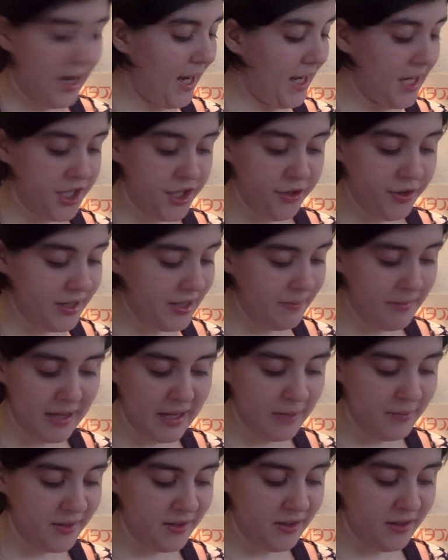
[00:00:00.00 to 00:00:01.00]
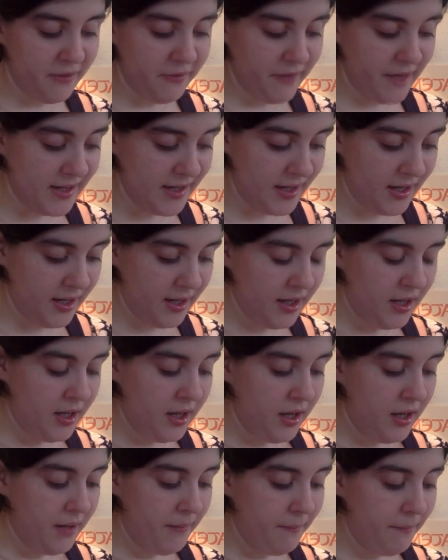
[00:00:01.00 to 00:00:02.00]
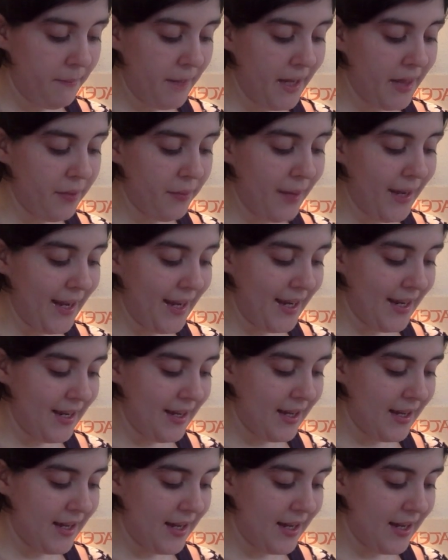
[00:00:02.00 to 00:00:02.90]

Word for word: I assured him that I was not offended. By the way,